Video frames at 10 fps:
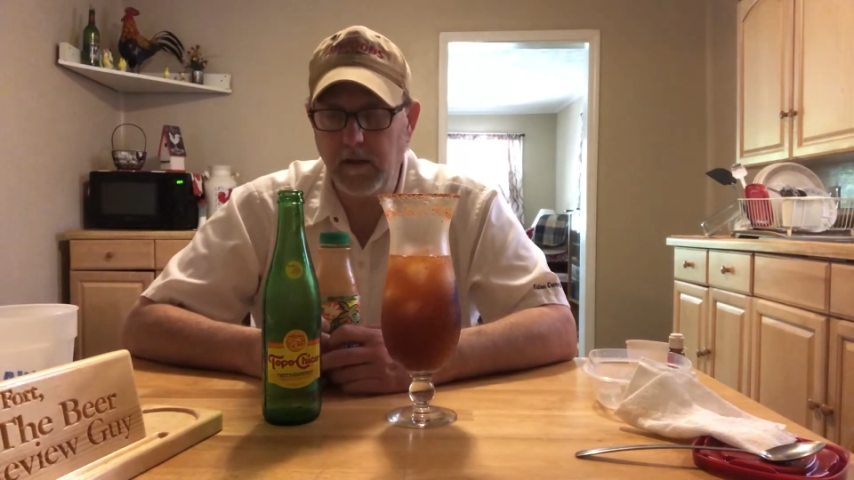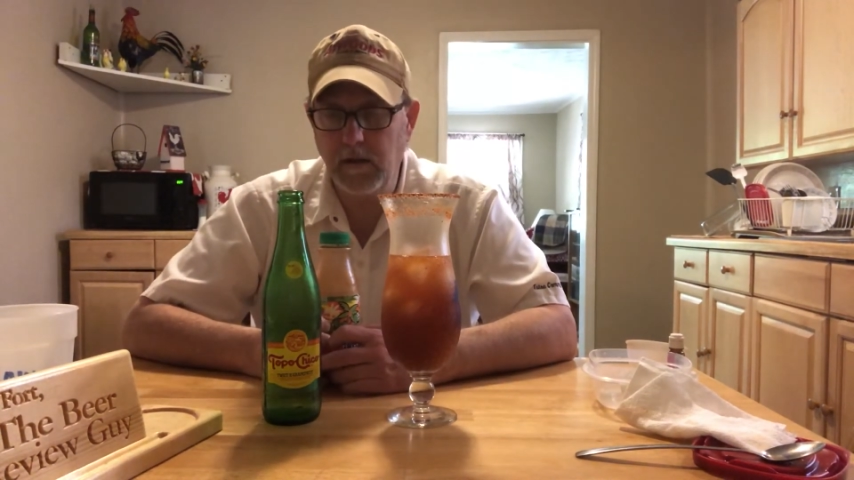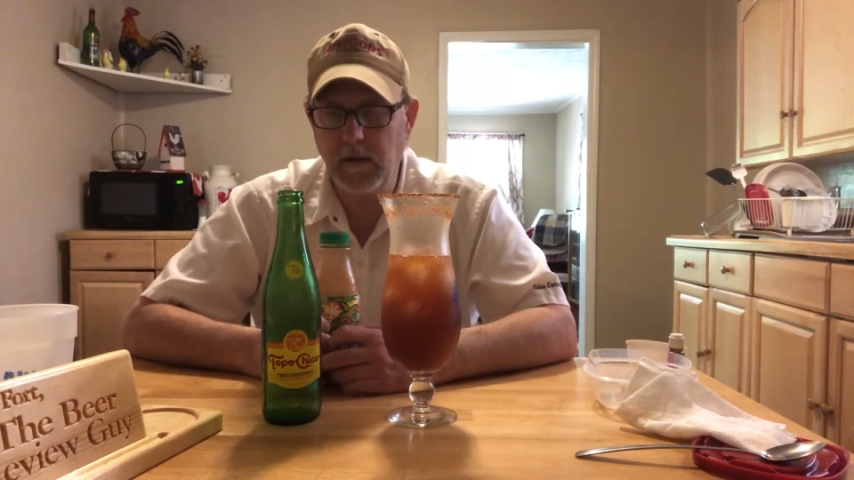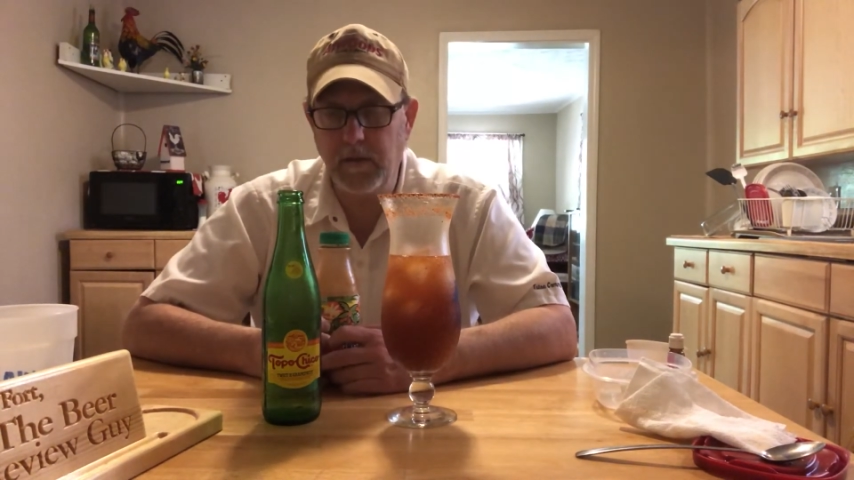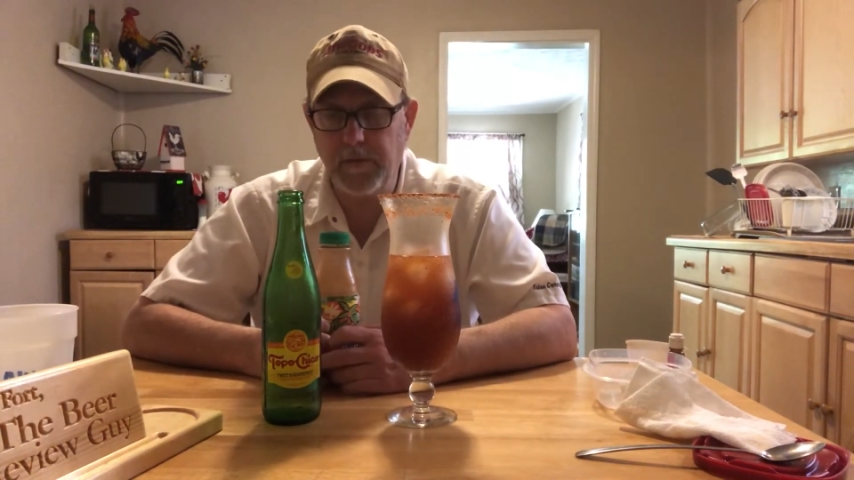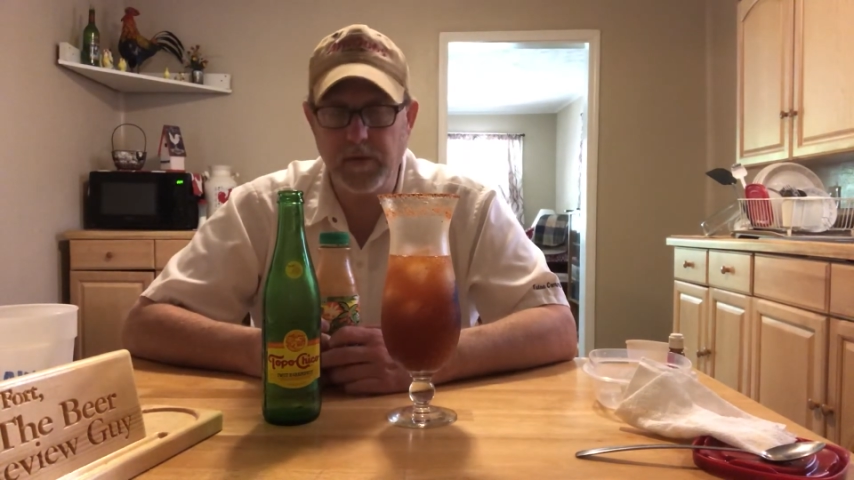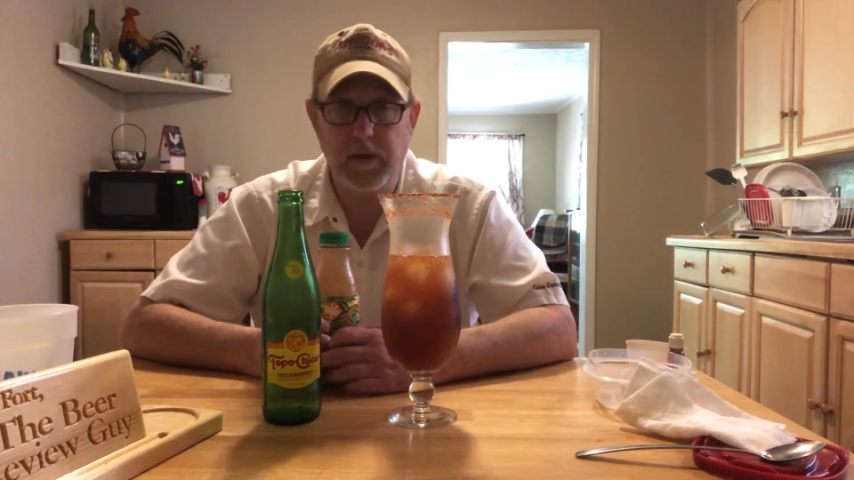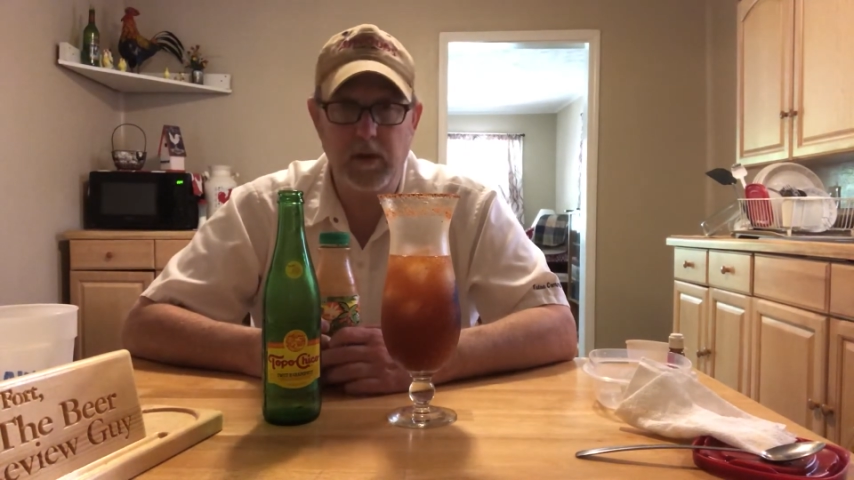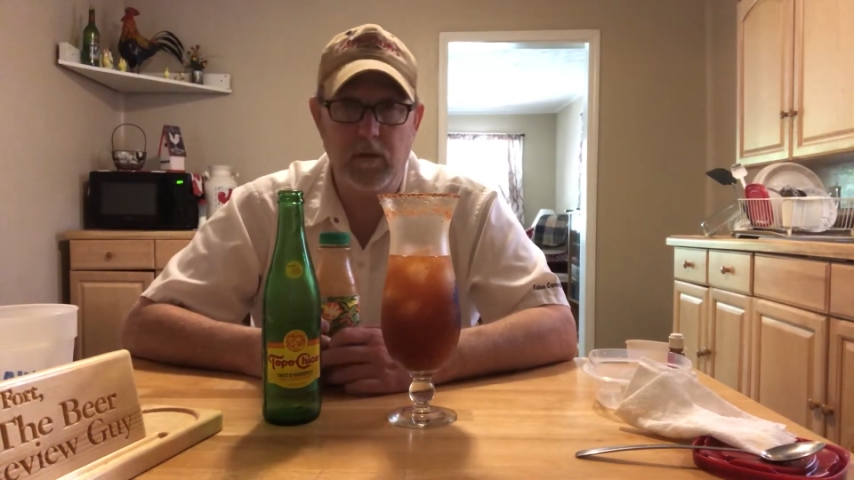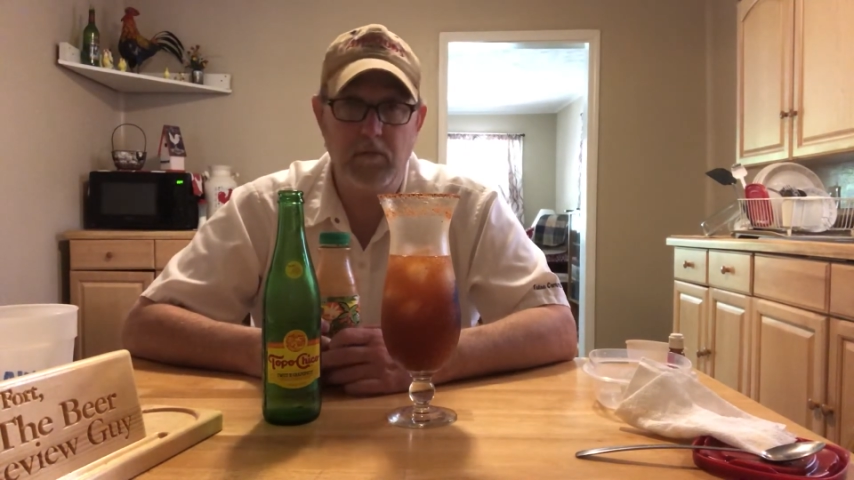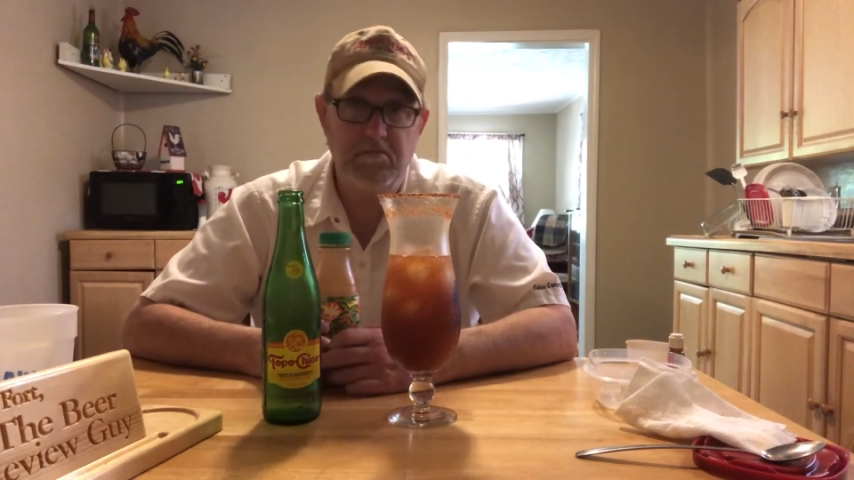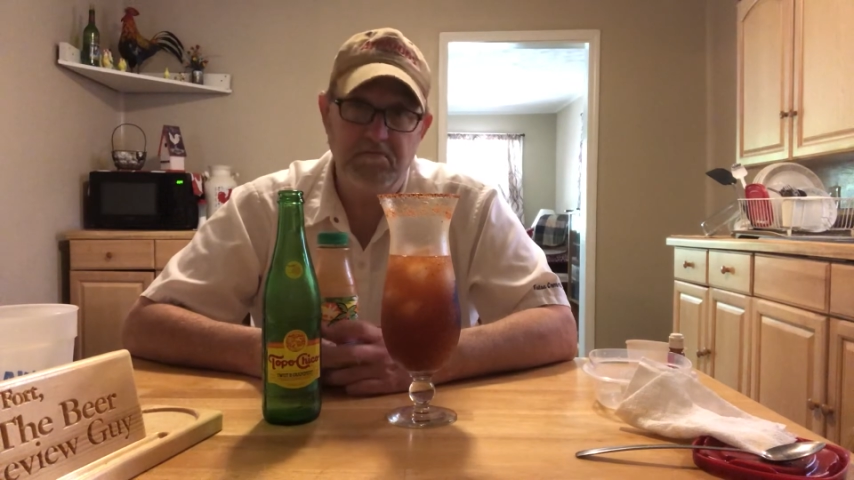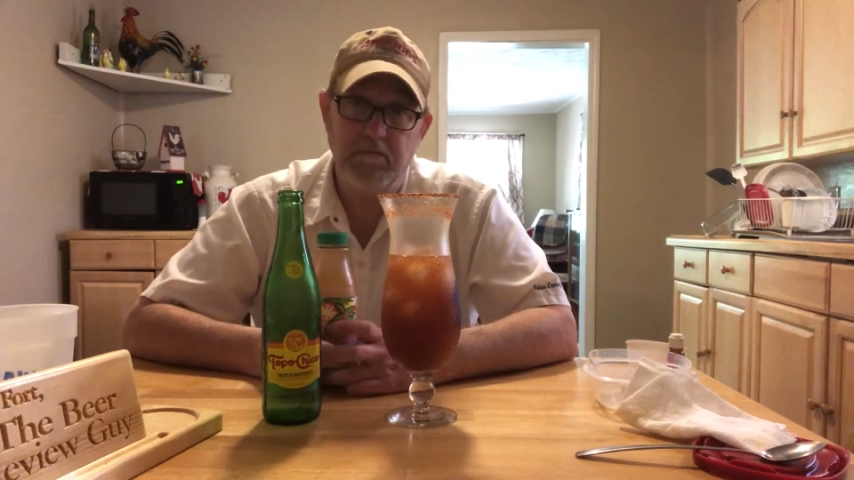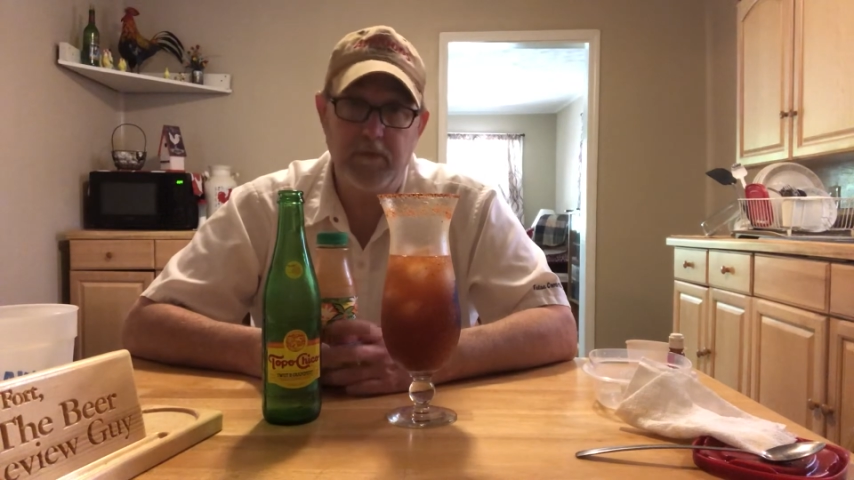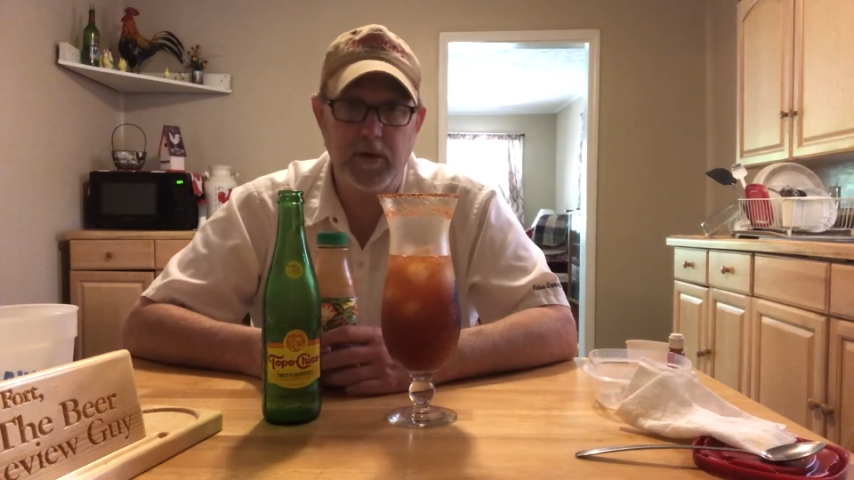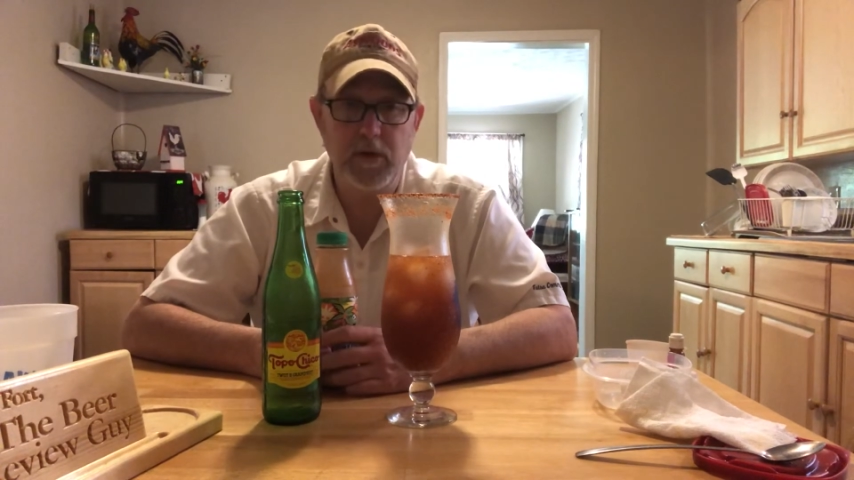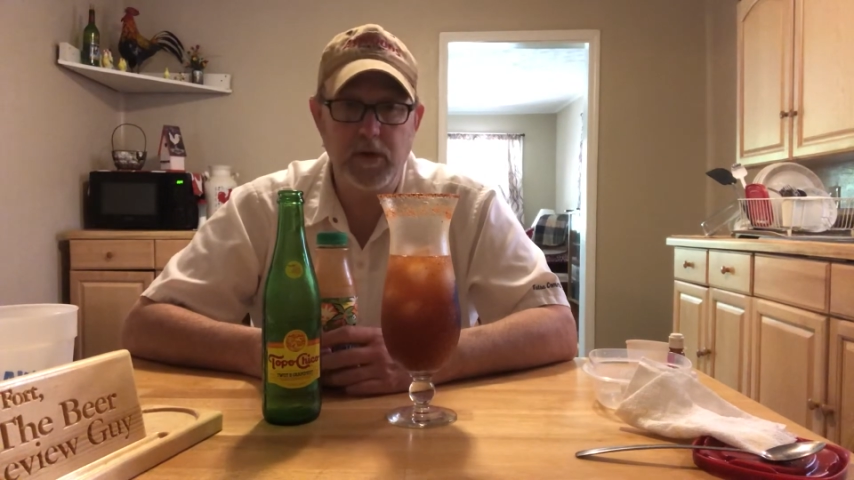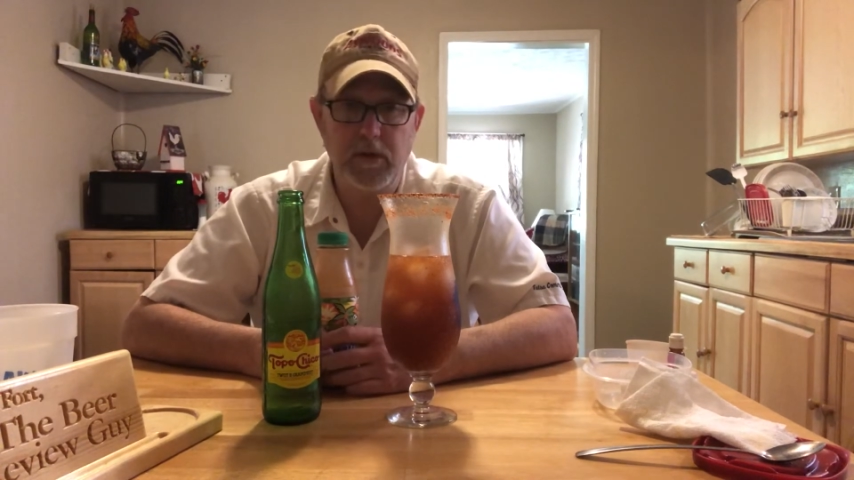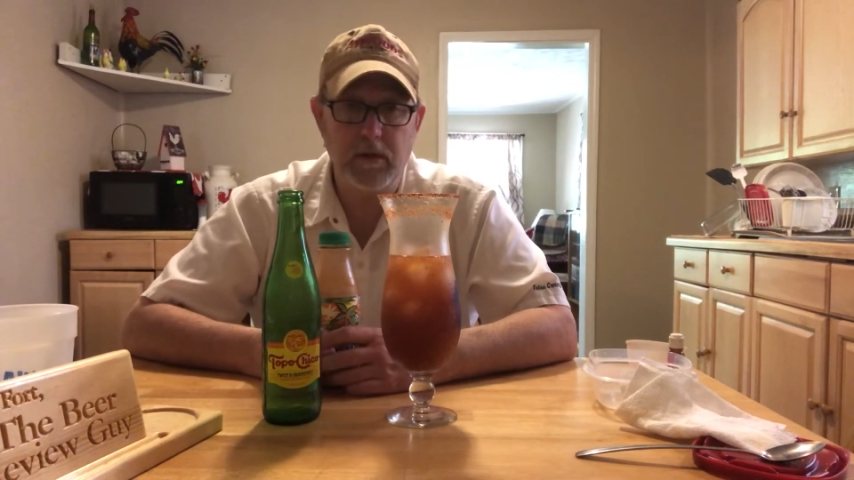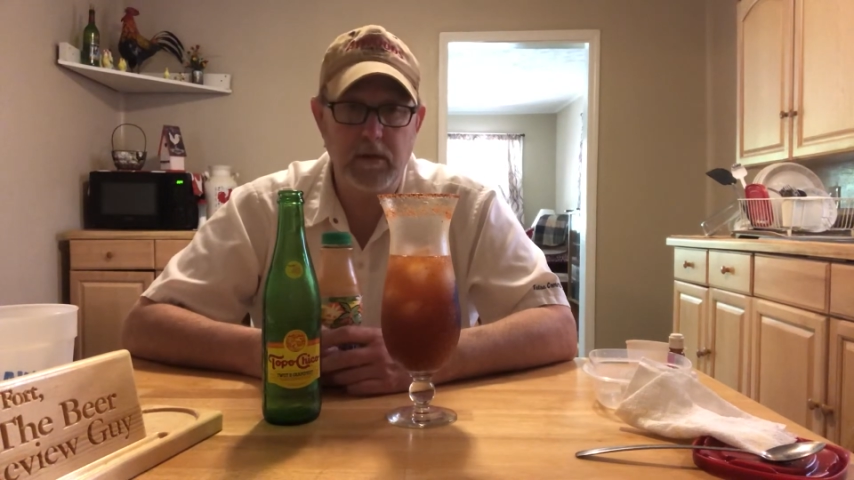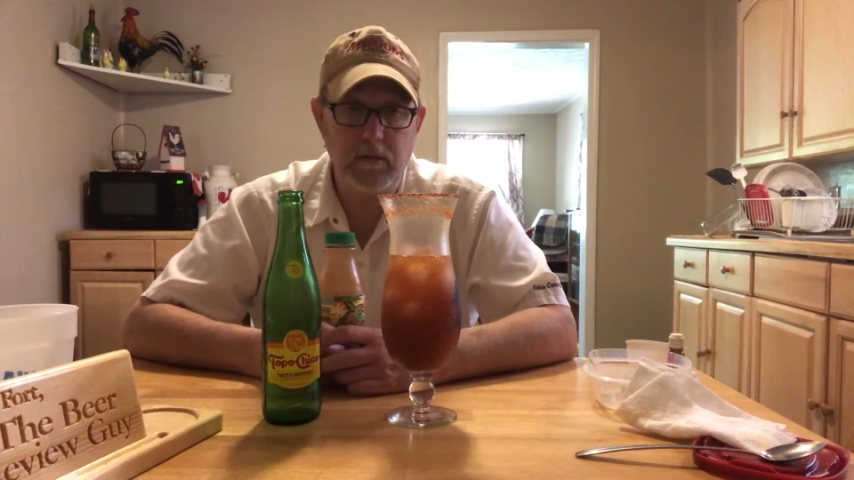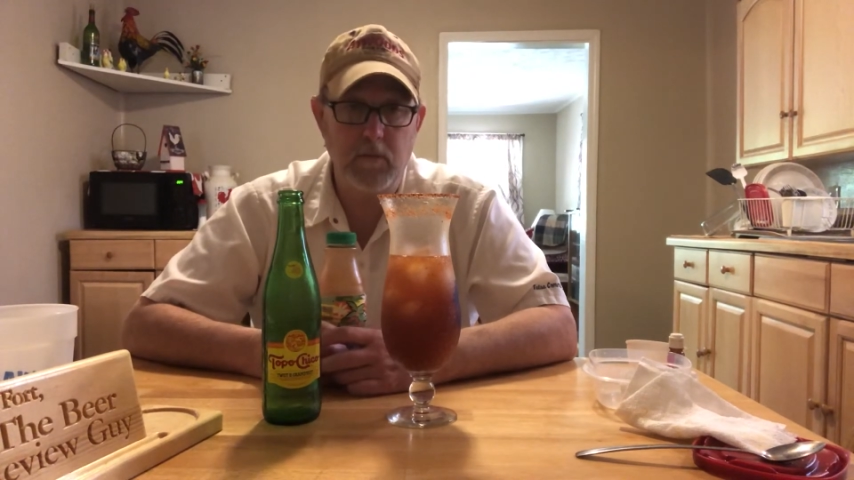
they're still producing